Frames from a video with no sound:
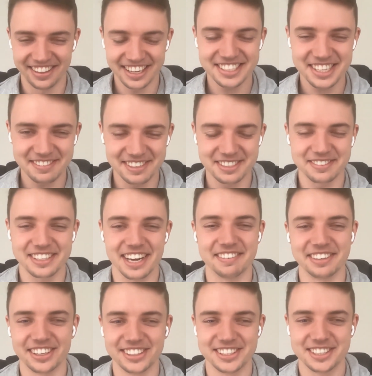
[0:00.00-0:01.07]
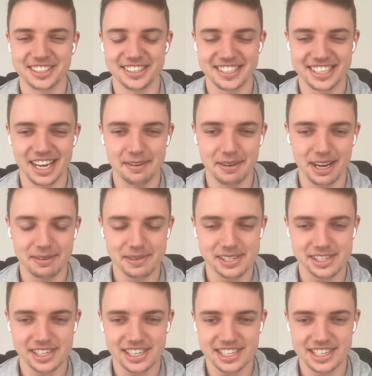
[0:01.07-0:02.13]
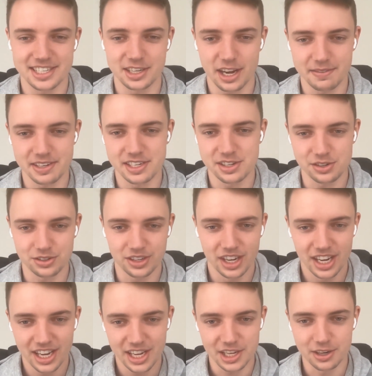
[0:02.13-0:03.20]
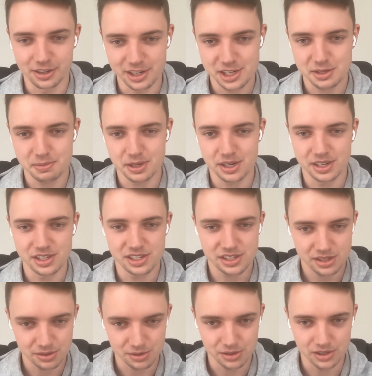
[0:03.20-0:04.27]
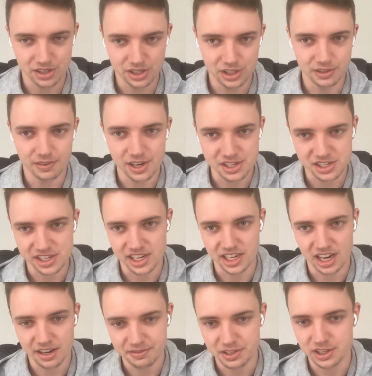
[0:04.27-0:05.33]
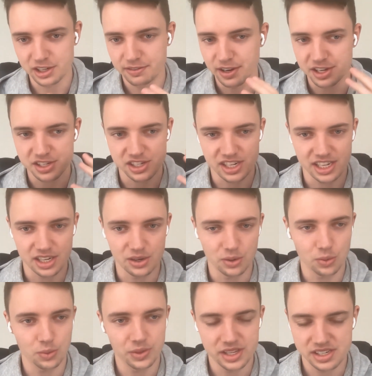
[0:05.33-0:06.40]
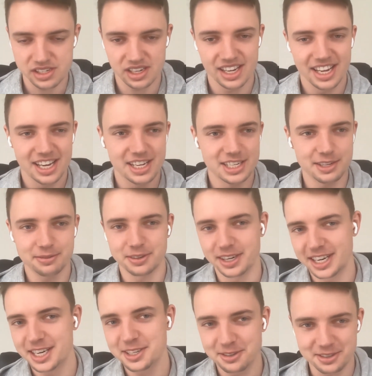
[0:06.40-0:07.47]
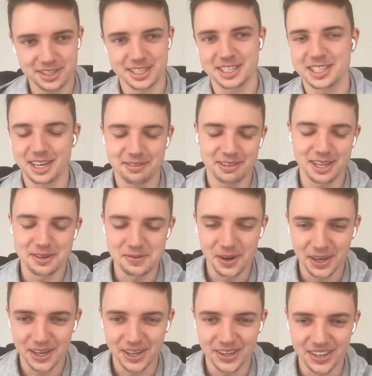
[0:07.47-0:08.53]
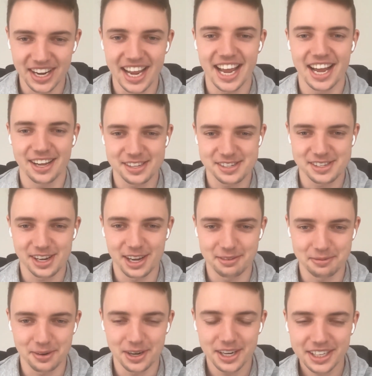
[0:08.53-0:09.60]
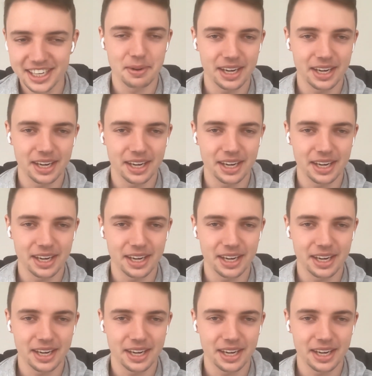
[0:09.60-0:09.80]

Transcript: Thanks so much for coming on the show today, man. I'm excited to dive into your experience through university after university and all this different interesting stuff that you're working on outside of work.